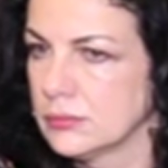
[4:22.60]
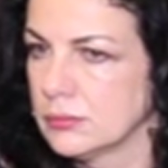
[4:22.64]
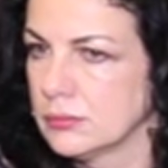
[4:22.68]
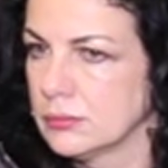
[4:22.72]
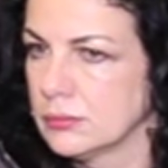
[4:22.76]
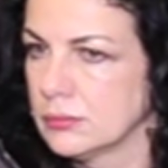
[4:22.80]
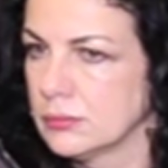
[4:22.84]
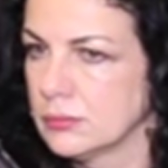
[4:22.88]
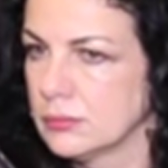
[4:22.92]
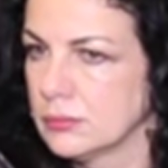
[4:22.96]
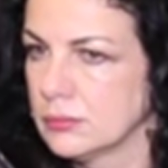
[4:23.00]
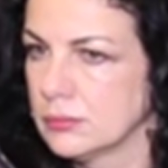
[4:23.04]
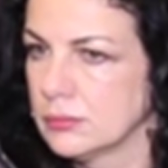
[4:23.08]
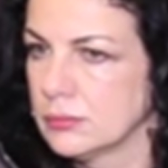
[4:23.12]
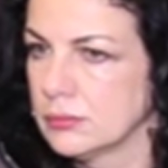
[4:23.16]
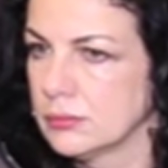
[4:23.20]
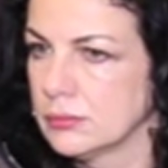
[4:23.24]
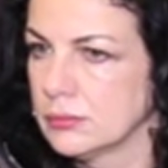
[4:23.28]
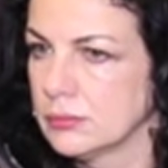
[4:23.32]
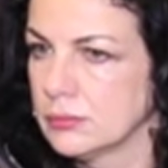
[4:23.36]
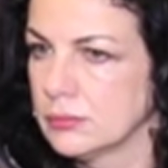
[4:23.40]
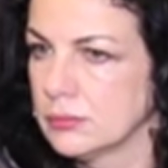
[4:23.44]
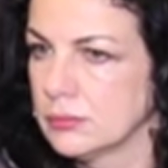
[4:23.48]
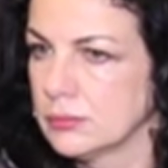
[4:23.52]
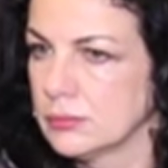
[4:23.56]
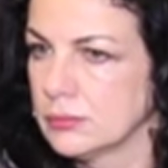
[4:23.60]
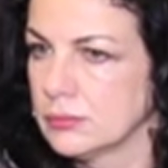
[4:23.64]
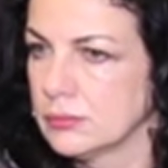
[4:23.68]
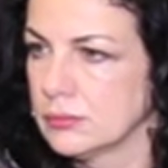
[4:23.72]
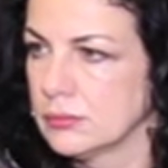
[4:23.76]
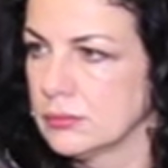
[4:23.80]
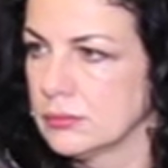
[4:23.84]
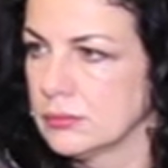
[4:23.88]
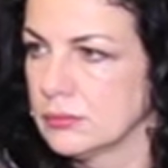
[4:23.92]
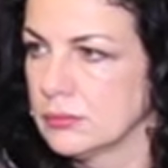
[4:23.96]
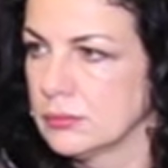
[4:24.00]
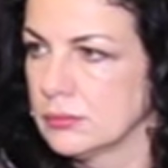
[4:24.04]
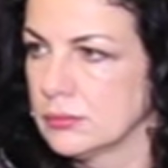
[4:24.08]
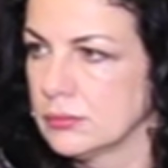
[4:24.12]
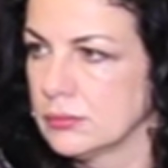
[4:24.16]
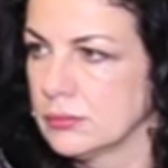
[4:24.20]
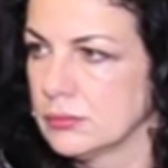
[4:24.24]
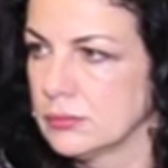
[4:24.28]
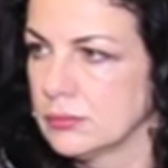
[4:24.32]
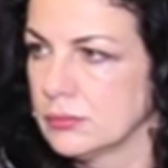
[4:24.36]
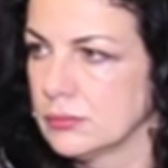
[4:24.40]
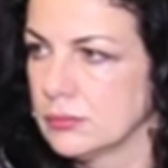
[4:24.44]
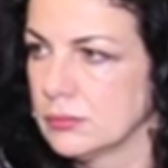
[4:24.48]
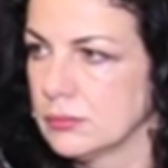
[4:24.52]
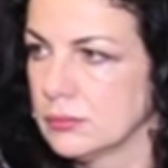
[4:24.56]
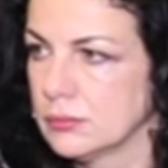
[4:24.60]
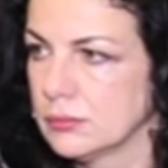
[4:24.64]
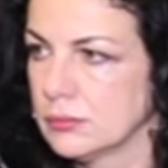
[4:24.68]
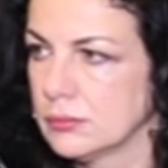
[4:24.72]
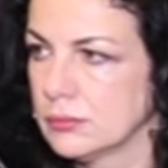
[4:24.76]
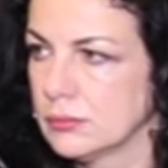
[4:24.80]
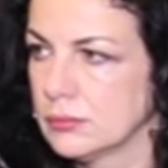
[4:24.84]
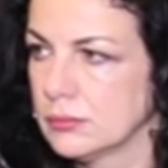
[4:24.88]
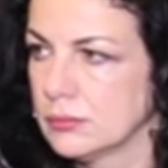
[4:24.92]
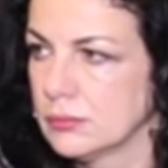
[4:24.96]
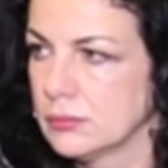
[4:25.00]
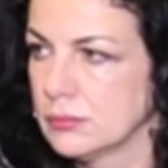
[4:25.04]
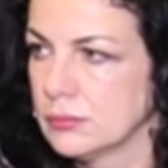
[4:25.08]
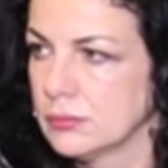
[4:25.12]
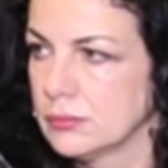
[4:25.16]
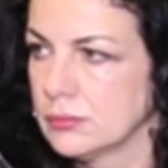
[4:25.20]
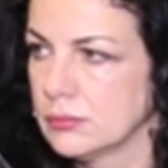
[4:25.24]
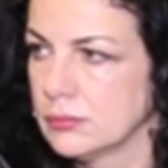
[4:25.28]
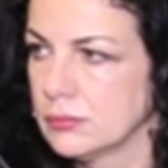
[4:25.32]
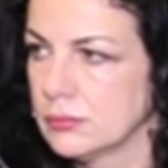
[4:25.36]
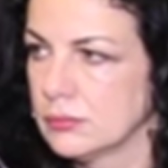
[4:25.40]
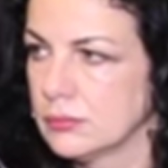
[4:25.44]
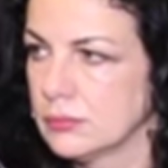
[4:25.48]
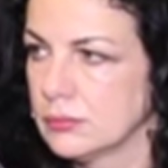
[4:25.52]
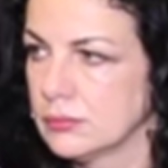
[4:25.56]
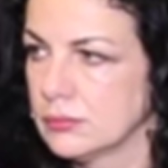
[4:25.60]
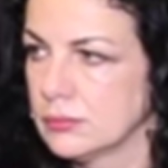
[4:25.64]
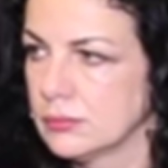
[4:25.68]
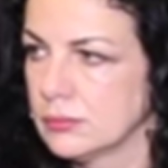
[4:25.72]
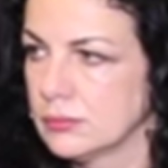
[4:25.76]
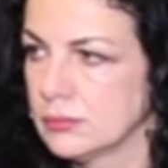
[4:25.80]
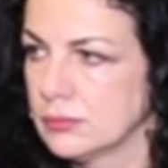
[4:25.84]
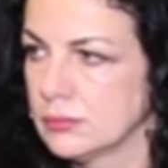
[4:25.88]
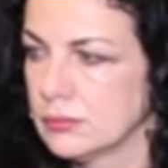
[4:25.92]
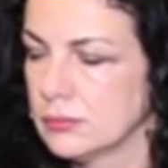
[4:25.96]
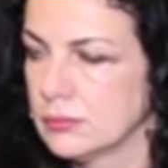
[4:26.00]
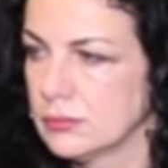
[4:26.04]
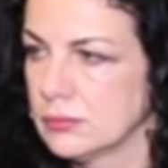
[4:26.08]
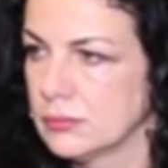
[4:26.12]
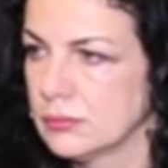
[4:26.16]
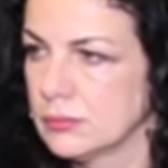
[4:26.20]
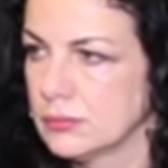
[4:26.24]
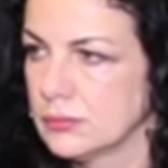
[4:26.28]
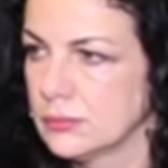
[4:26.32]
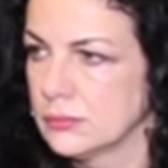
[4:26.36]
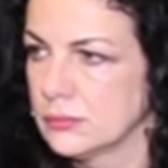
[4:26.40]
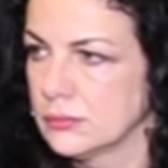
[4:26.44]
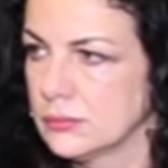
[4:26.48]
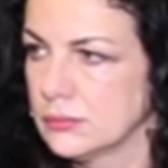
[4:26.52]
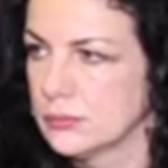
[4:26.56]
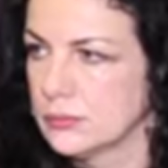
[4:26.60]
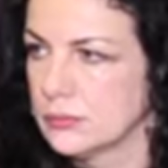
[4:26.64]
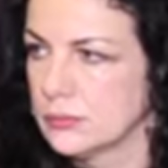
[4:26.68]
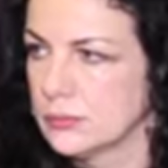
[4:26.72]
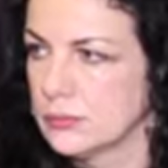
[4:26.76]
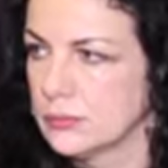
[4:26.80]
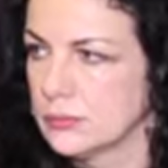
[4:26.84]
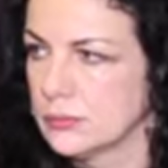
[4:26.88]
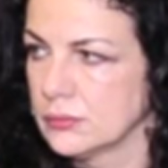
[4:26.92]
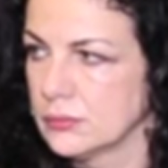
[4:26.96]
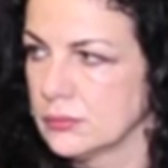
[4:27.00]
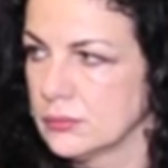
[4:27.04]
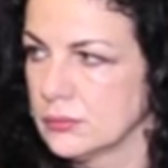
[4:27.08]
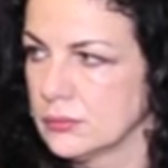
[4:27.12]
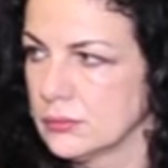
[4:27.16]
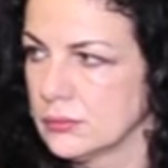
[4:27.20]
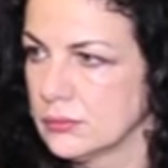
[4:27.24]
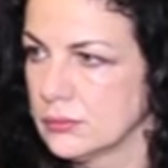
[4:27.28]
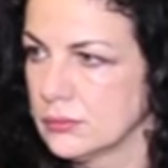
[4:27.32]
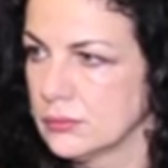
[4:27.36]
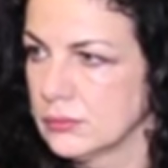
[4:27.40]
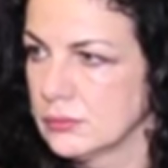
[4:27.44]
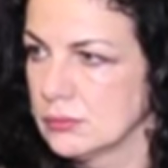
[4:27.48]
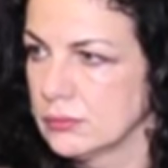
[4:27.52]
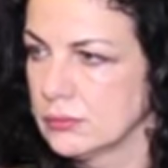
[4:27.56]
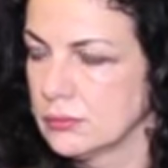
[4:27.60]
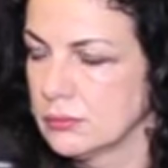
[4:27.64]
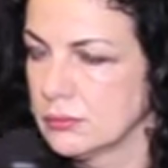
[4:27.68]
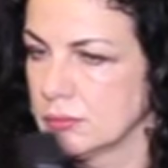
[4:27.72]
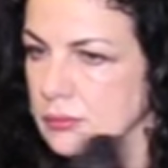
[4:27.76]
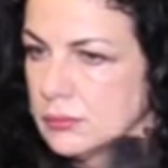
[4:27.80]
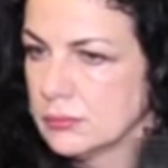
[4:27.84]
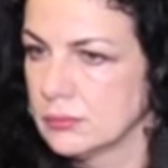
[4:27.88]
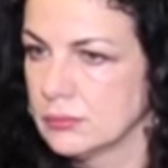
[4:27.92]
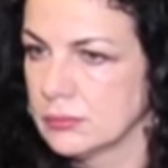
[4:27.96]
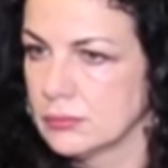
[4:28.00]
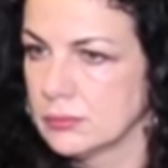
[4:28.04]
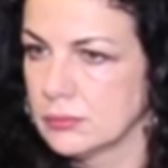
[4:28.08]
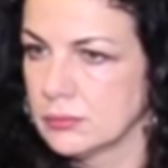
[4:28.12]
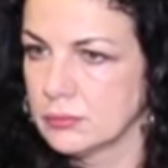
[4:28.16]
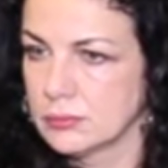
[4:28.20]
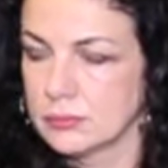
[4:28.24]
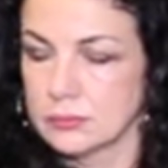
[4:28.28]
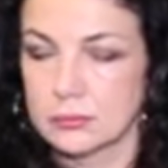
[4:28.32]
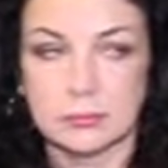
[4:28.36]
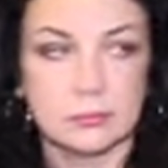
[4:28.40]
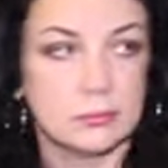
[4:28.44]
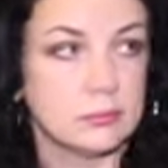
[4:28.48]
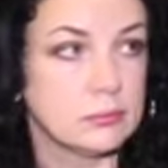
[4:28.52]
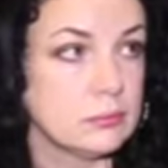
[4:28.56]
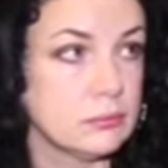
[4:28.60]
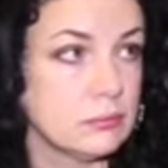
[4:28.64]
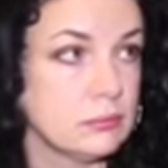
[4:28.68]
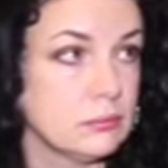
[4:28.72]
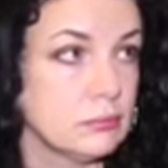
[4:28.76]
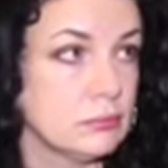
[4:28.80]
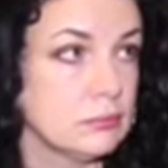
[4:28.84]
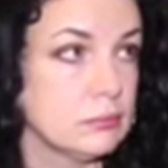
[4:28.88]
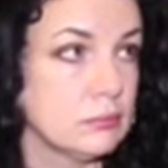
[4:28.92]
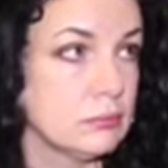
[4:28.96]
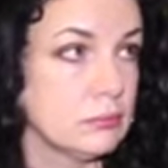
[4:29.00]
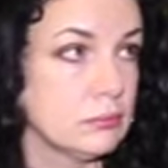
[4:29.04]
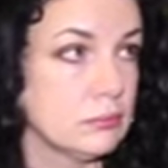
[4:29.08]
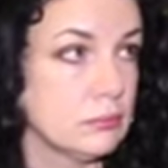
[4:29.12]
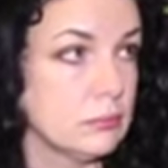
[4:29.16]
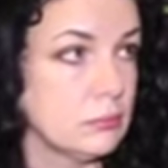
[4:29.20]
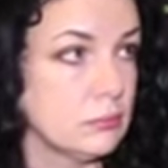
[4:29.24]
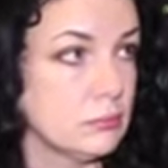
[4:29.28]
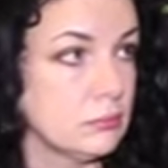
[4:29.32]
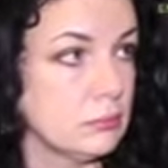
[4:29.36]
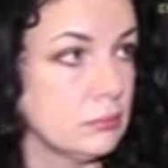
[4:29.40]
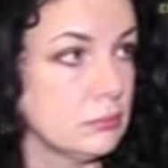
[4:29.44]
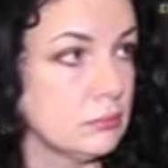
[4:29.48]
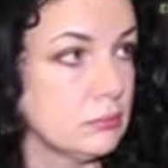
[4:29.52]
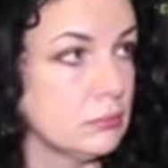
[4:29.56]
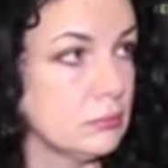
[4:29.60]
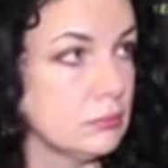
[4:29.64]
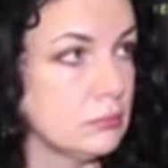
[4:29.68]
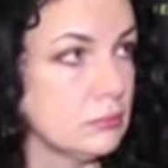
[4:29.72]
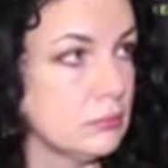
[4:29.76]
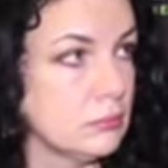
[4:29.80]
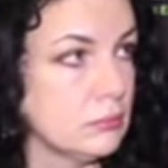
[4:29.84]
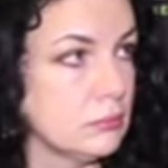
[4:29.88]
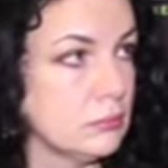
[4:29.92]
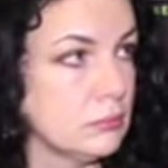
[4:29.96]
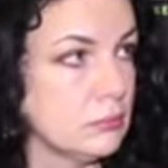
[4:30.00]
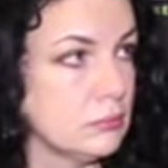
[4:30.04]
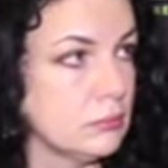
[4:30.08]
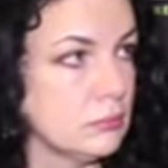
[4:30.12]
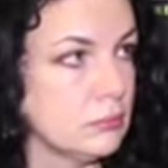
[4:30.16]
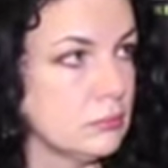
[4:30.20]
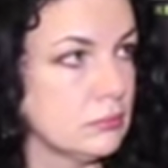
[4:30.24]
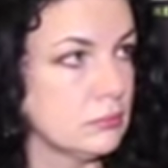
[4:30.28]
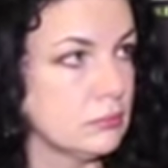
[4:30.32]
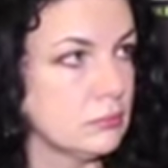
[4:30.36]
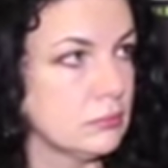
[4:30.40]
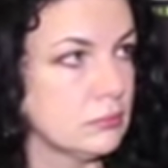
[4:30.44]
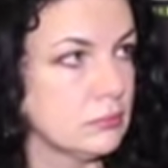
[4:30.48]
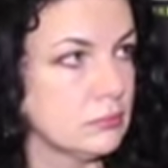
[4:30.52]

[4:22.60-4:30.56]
[no speech]